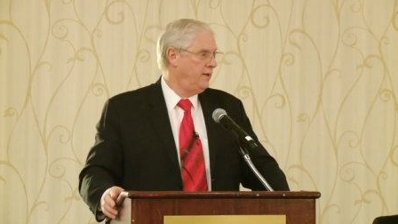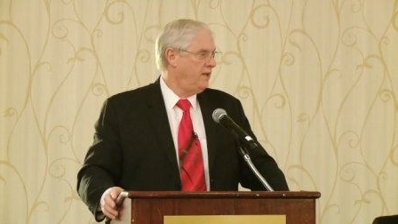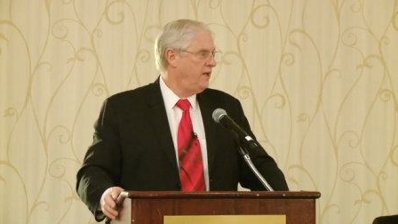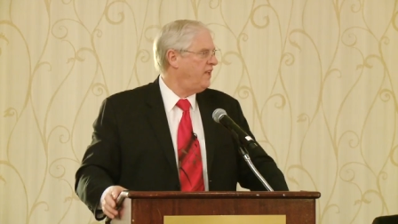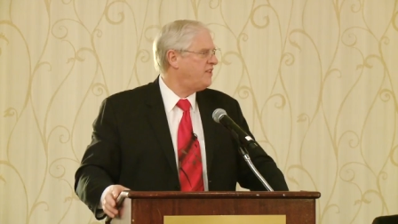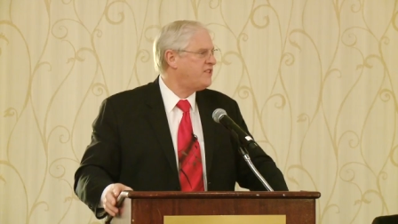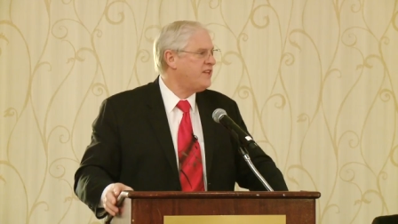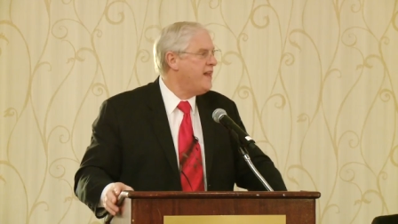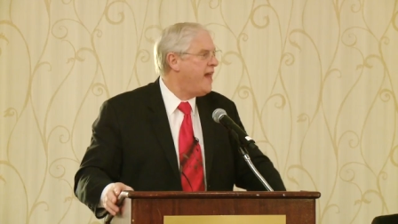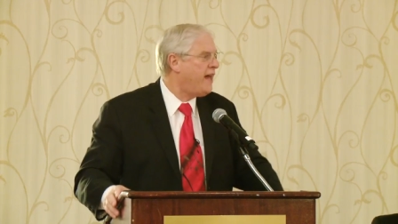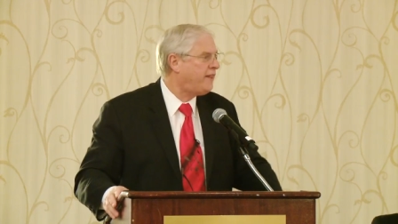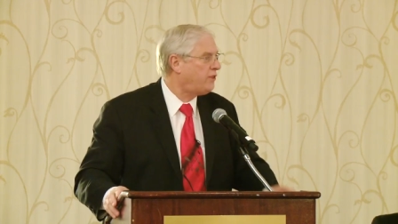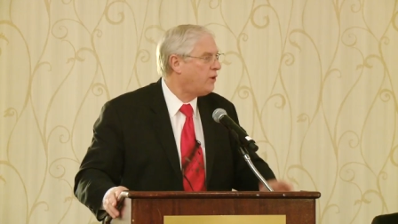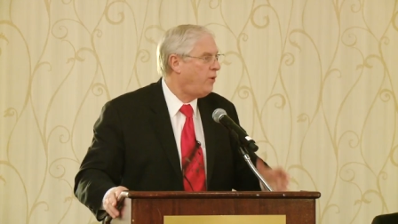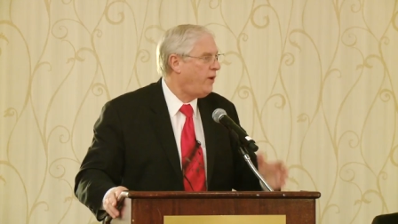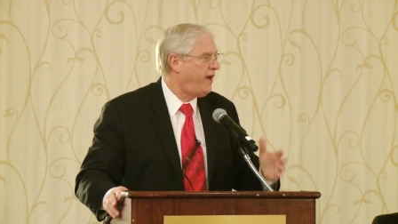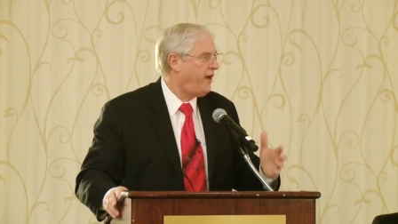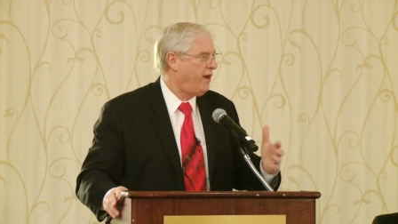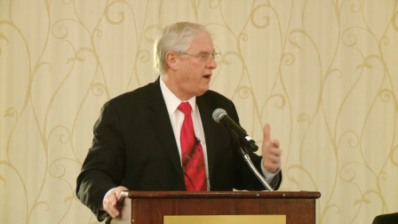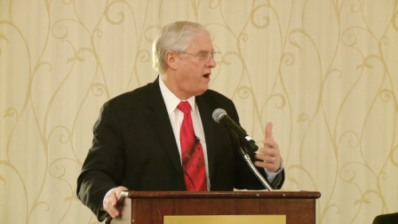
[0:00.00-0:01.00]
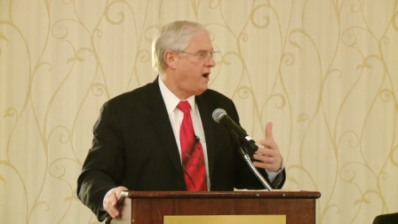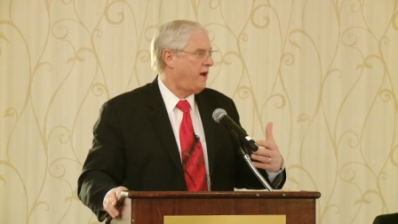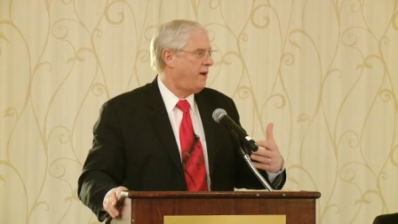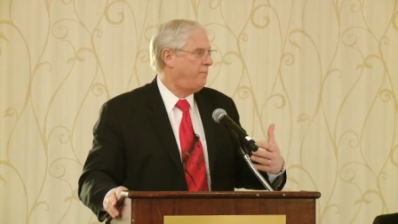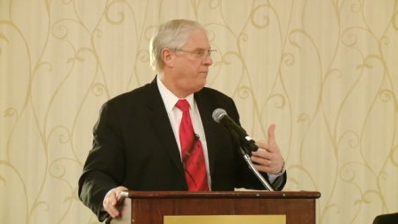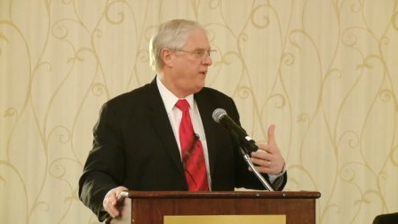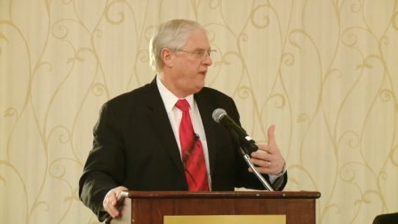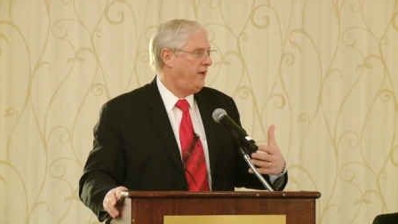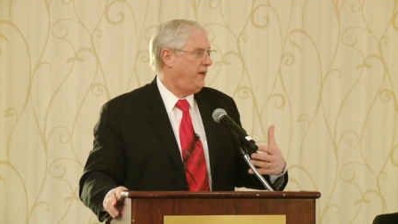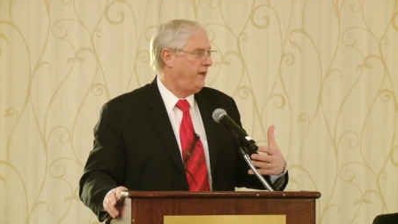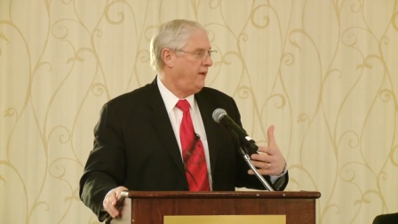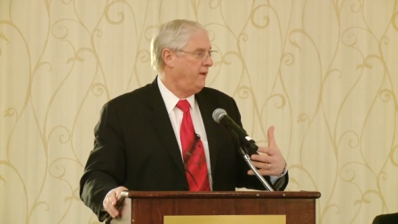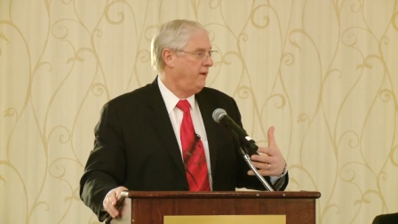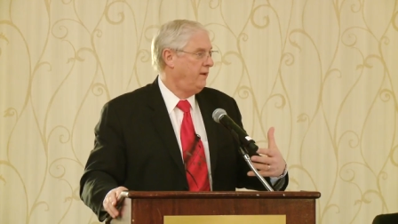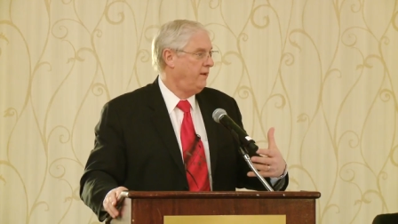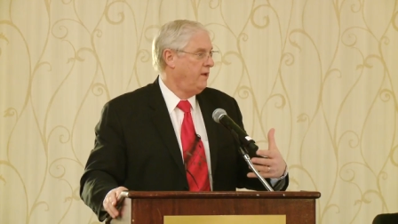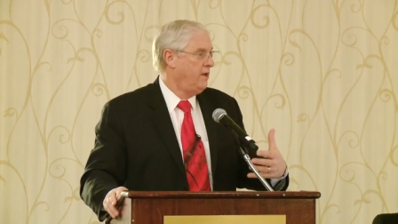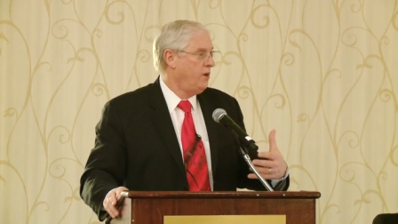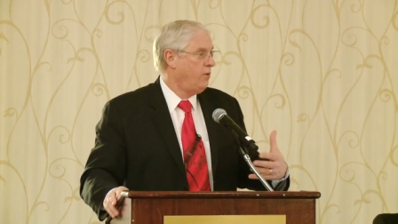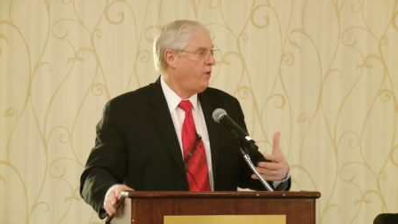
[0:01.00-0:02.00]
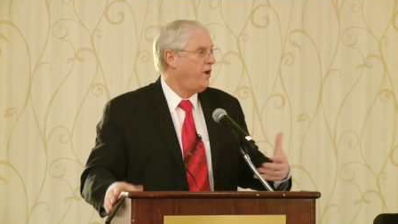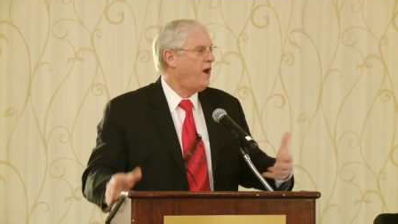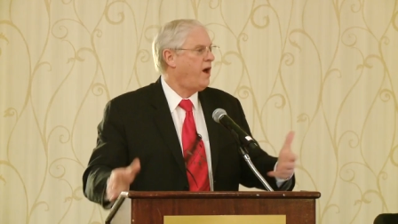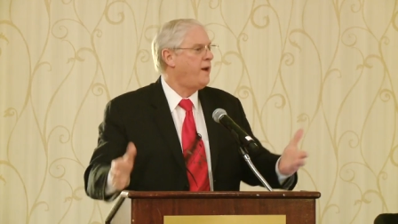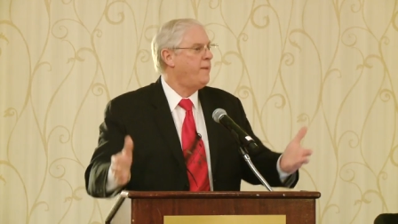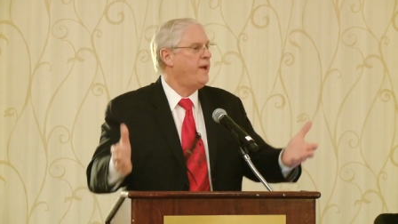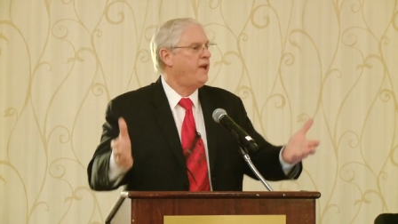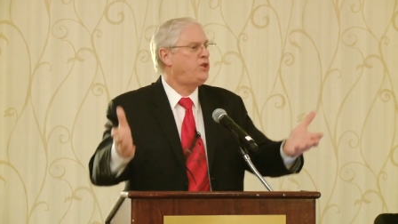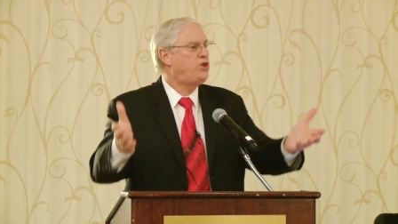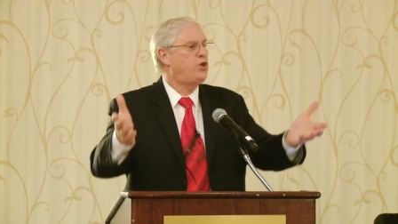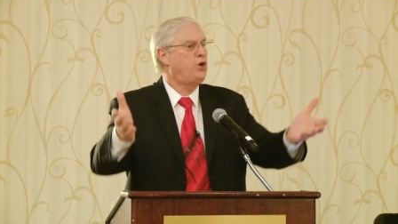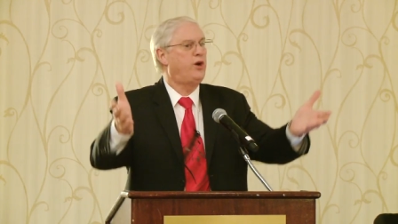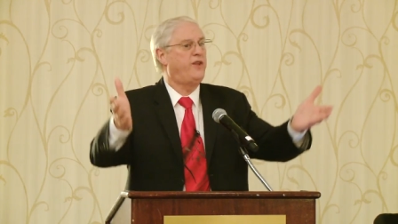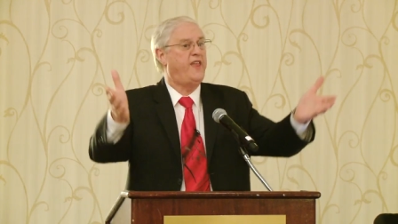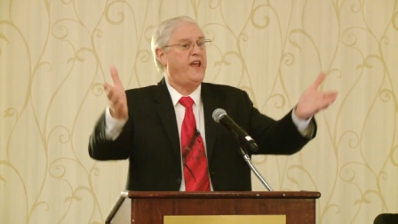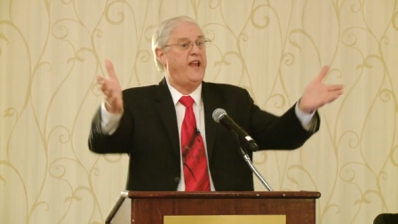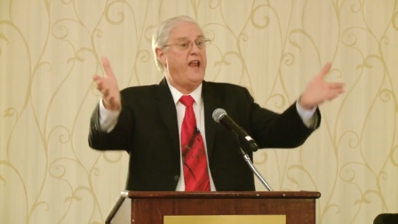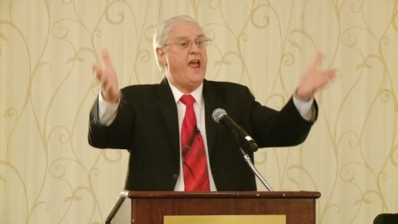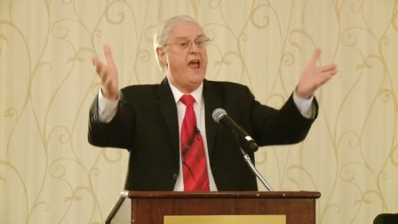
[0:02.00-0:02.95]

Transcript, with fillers: That's not the way it ought to be. We ought to make sure that